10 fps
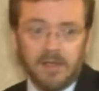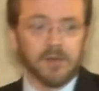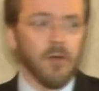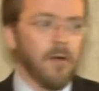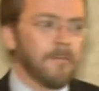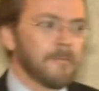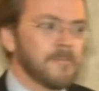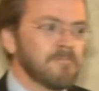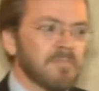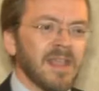end quote.
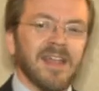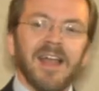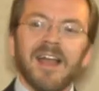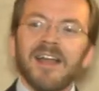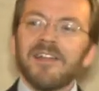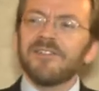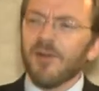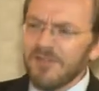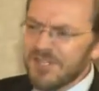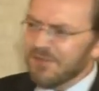
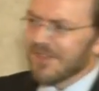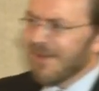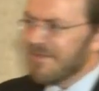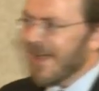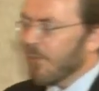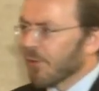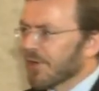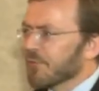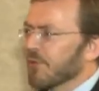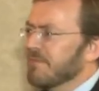Don't you love that
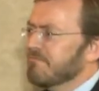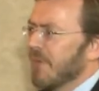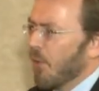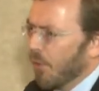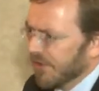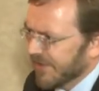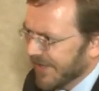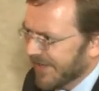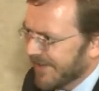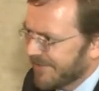word,
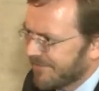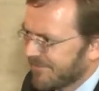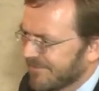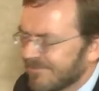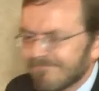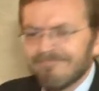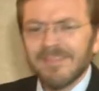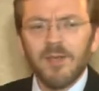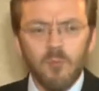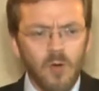remolded?
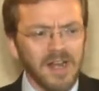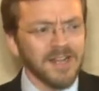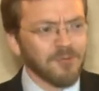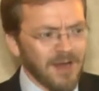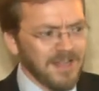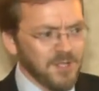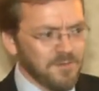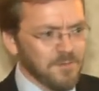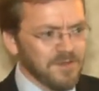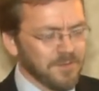What a great
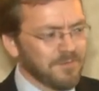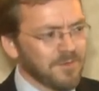euphemism